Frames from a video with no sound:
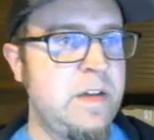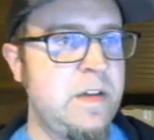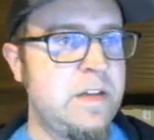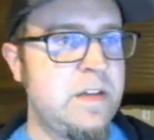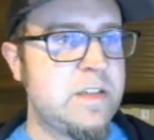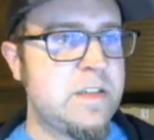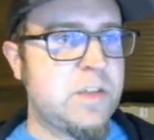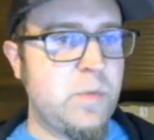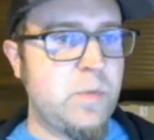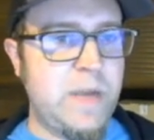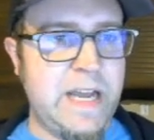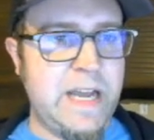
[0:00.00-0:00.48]

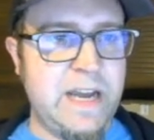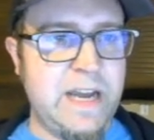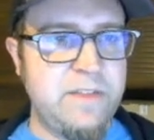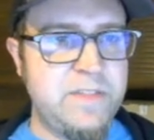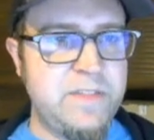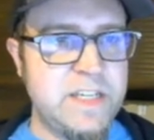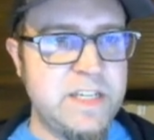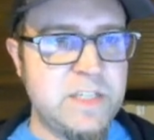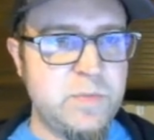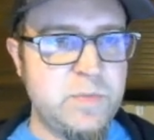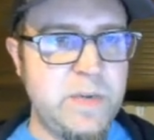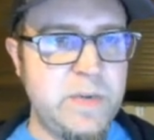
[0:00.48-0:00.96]
So we have
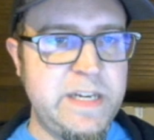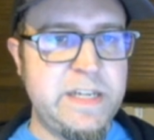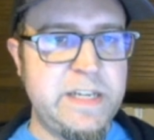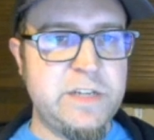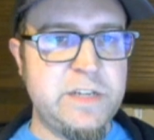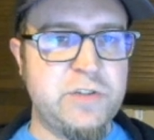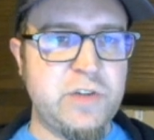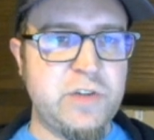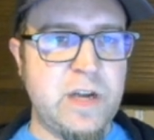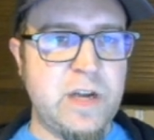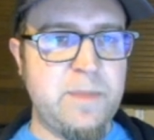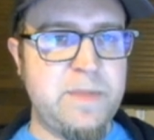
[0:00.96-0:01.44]
this. We need to
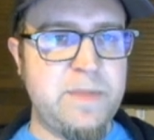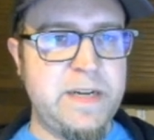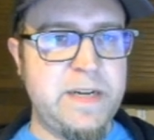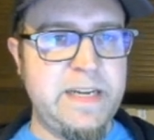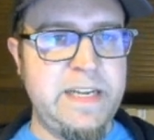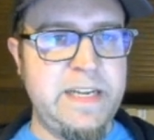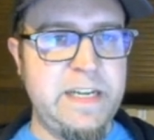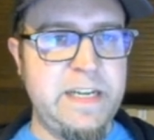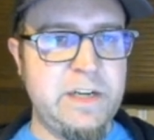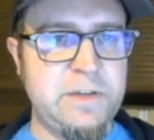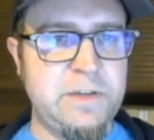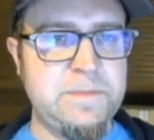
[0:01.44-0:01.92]
drop it in
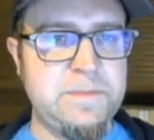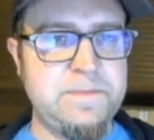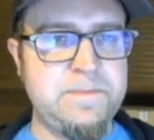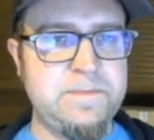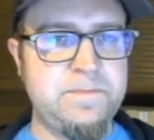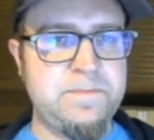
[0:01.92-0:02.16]
here.